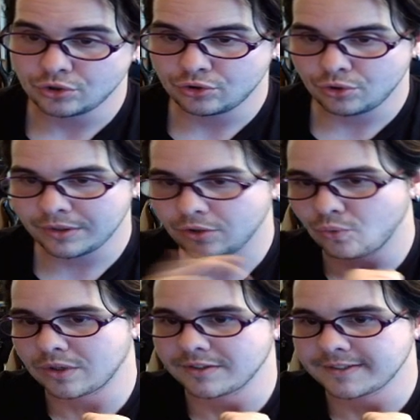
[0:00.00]
2 little
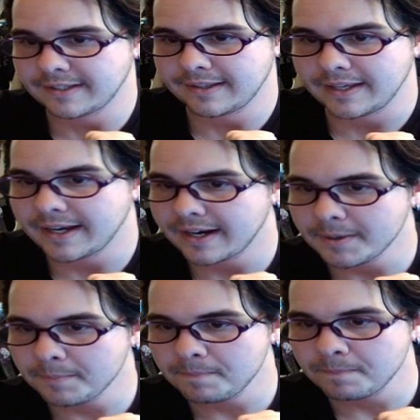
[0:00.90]
words in
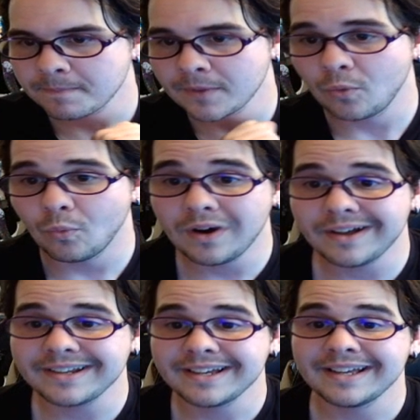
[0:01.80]
there.
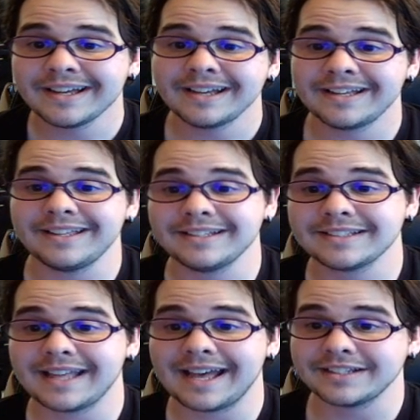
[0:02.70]
One is
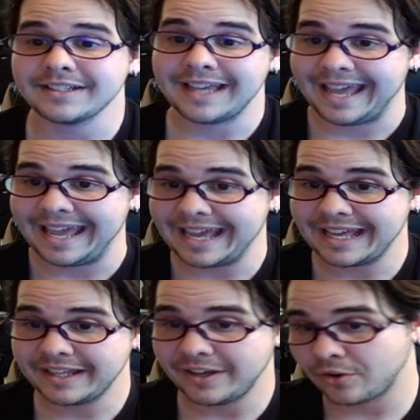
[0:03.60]
that
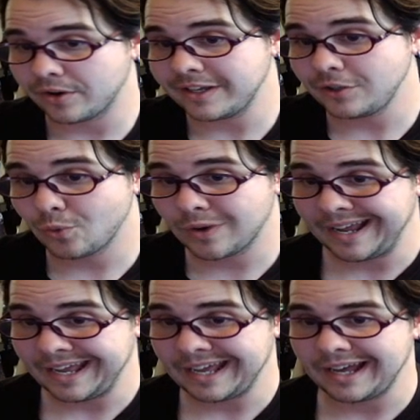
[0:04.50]
hand, or in your
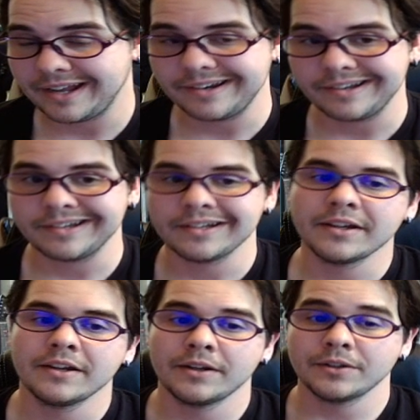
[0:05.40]
hand.
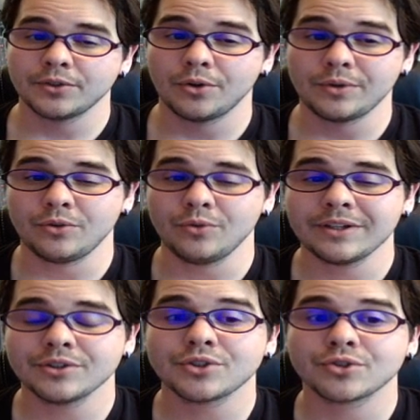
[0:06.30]
So you can
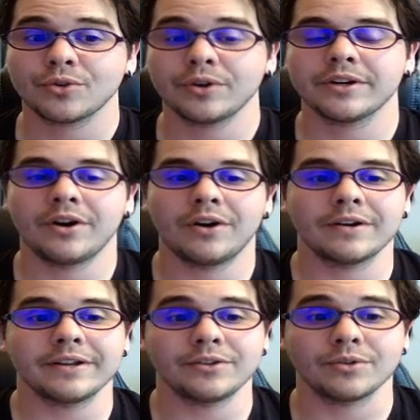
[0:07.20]
destroy a
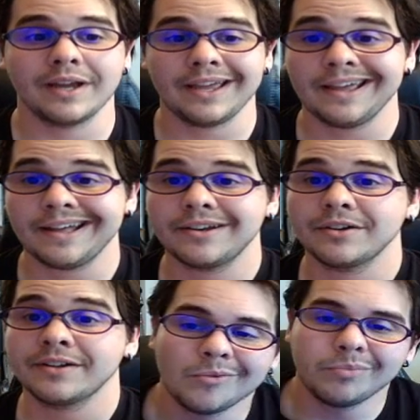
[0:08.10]
card in your hand,
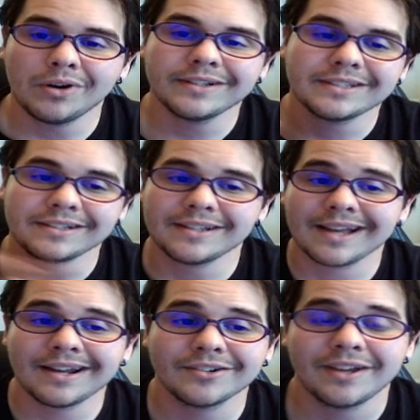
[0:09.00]
but
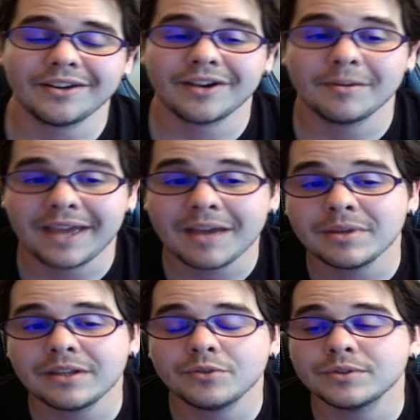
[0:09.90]
Diagonic Diagram can be
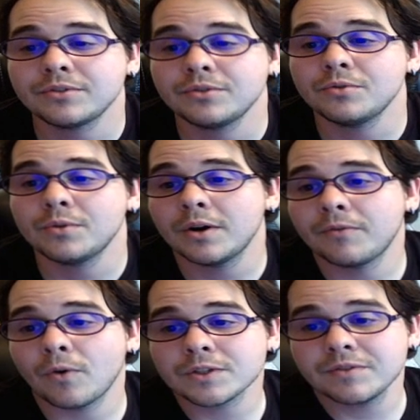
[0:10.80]
used to
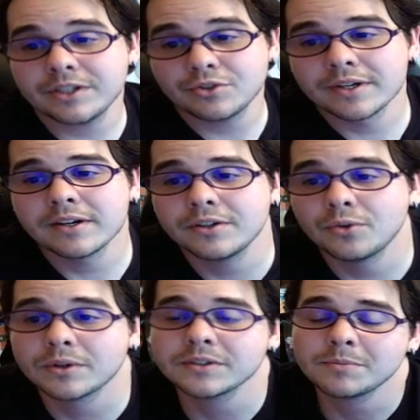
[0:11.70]
forcefully trigger
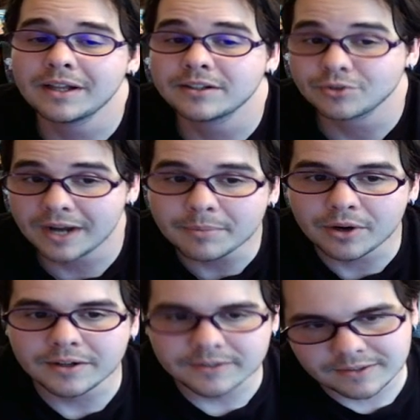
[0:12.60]
your spell or trap
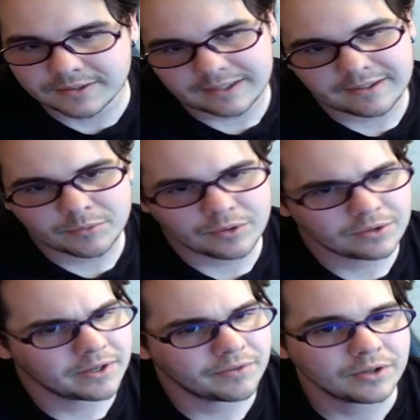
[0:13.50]
cards to send them to the
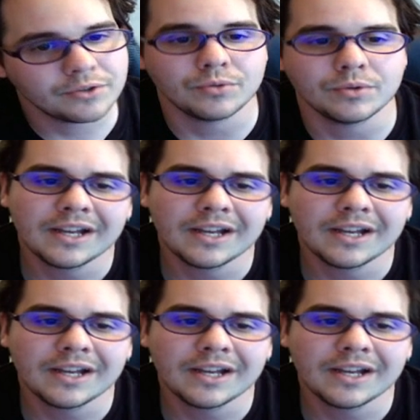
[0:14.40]
graveyard to